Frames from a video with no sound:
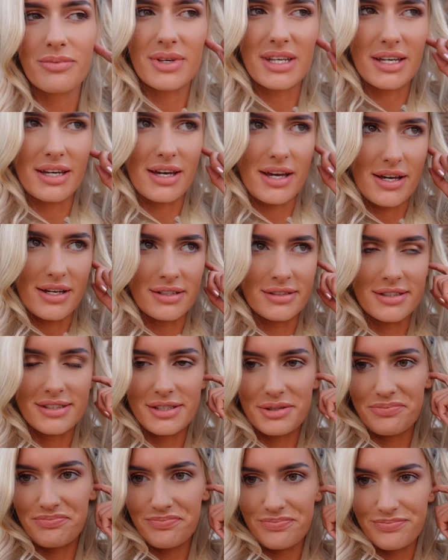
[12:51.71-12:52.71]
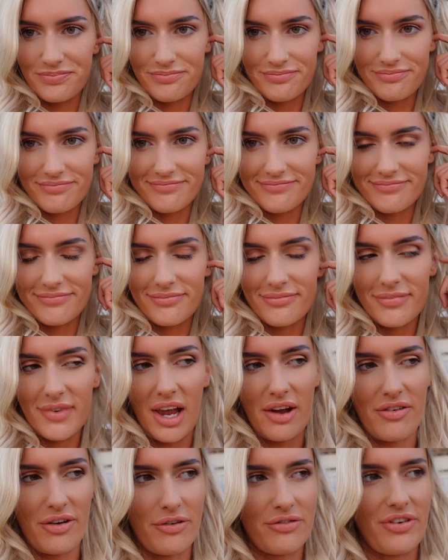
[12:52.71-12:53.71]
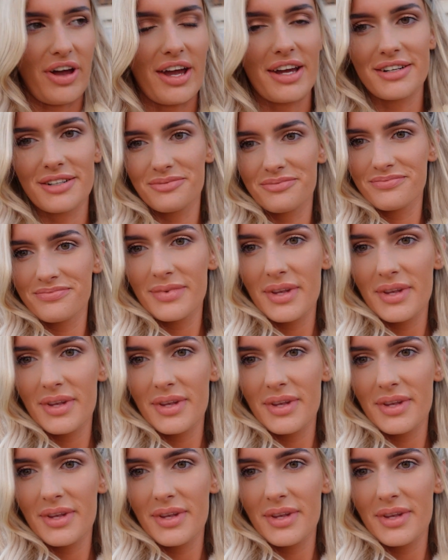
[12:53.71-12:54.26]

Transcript: because I felt faint.